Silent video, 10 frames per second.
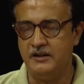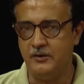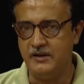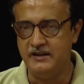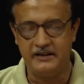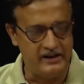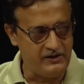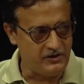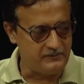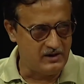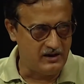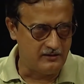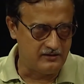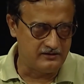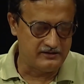Now, in the case of
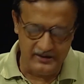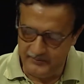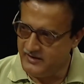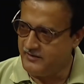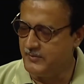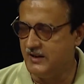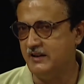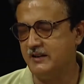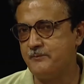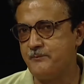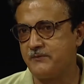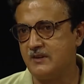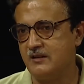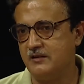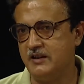the Taiping Rebellion,
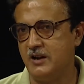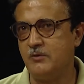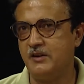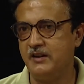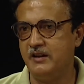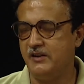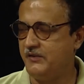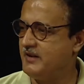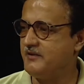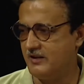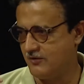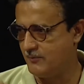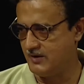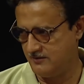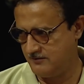there was a central
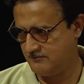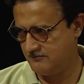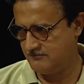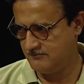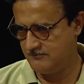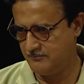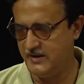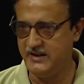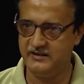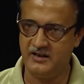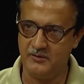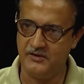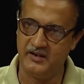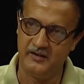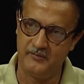command, meaning there
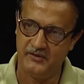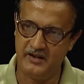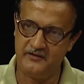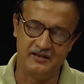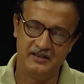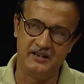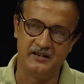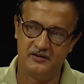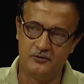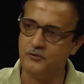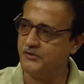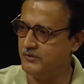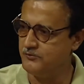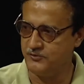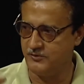was a central leader, Hung
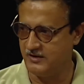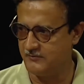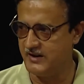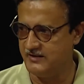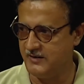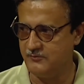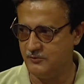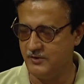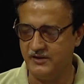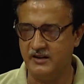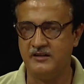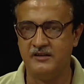Siu Chuang by name, who was a